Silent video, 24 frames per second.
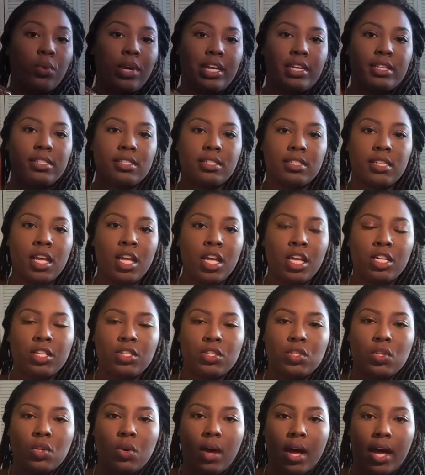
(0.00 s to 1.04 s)
waist.
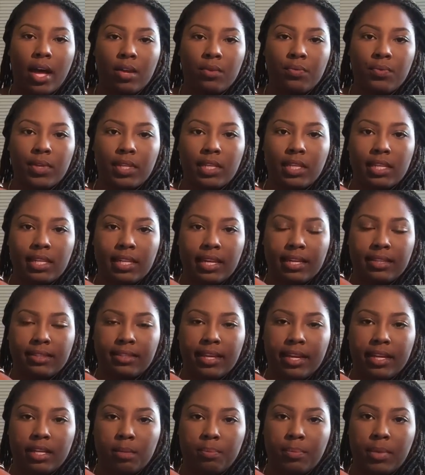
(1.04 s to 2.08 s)
So I really like
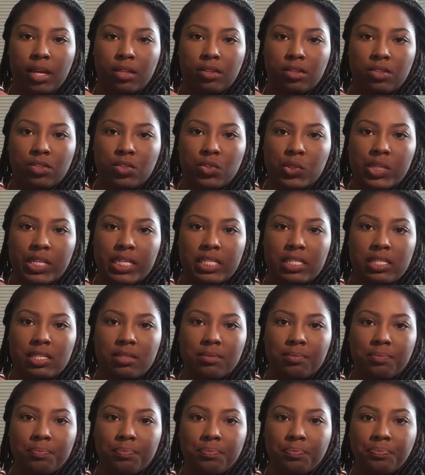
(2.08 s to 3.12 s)
that about the dress.
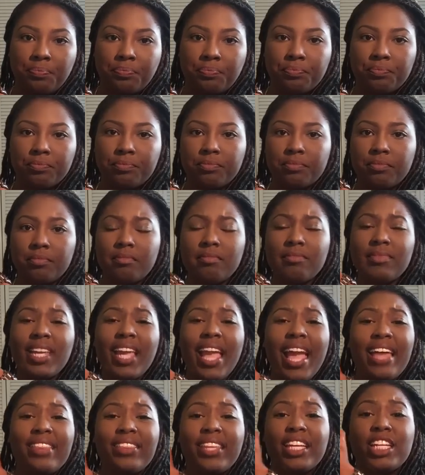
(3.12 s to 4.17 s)

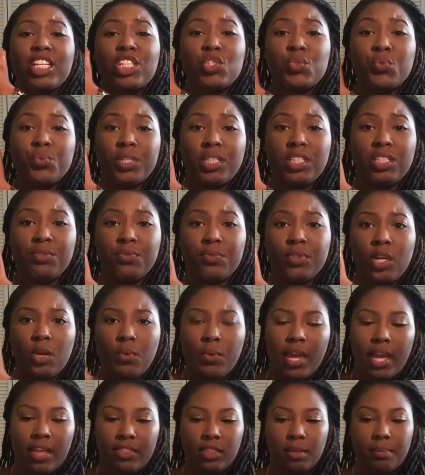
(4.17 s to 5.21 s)
And then it's really
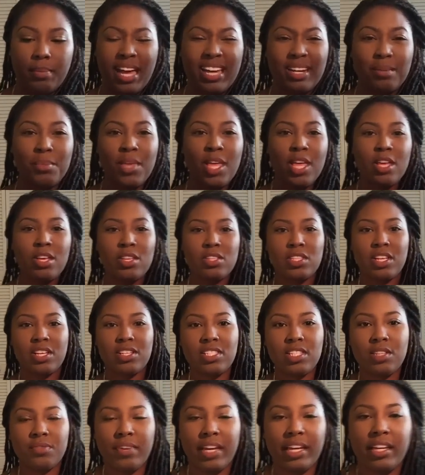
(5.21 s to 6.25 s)
flowy at the bottom. So I'll
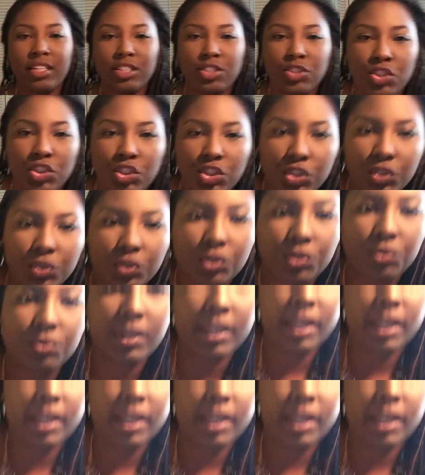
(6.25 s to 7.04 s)
see if I can show you